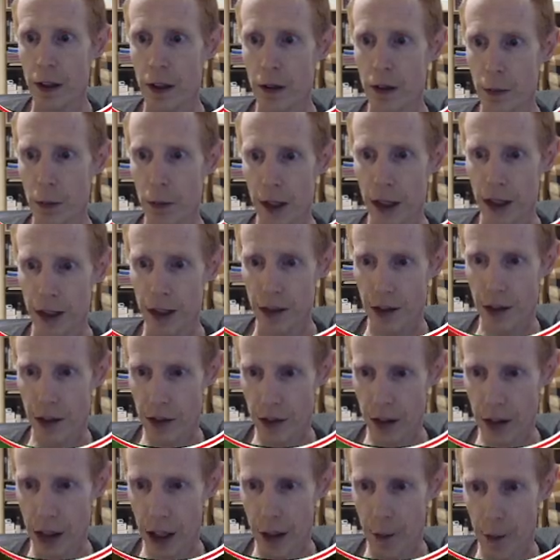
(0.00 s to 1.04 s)
Place to
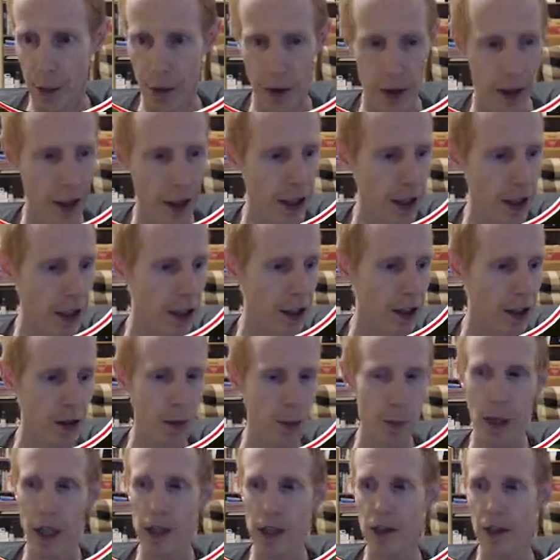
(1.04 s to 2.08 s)
sleep
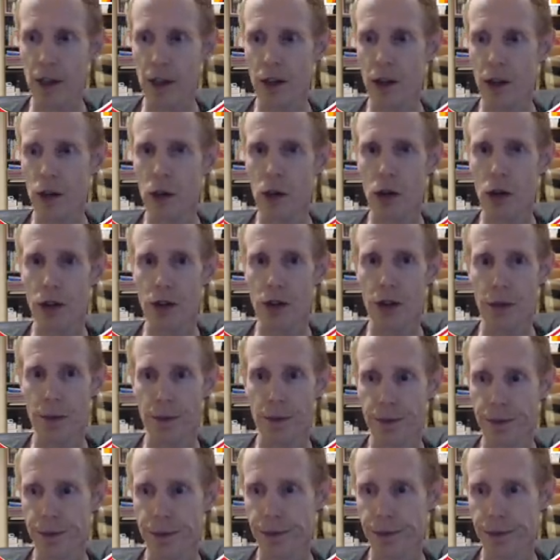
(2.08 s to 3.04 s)
and basic tools.